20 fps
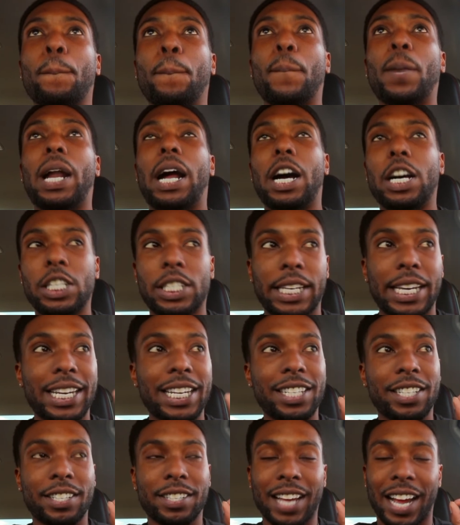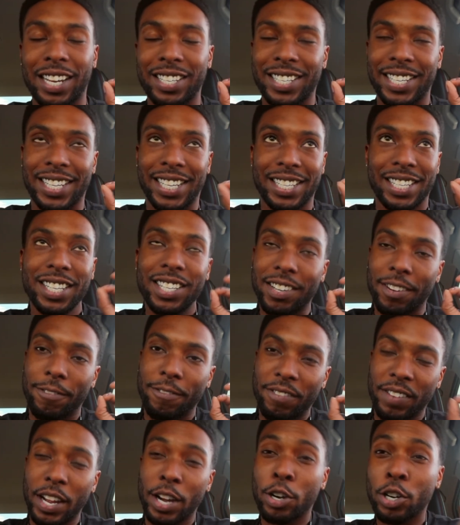But I'll say this, he's a
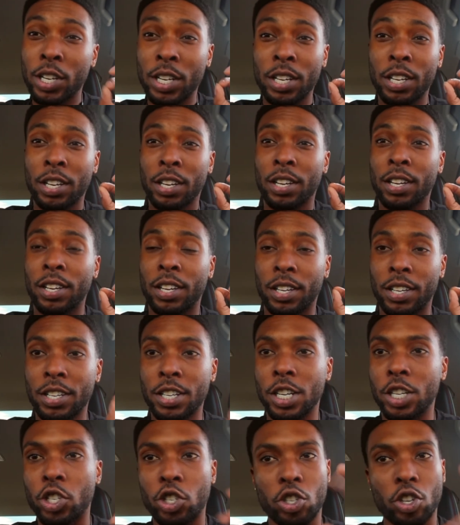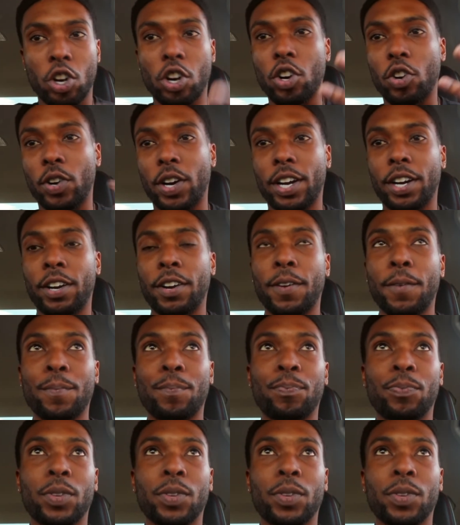very good songwriter.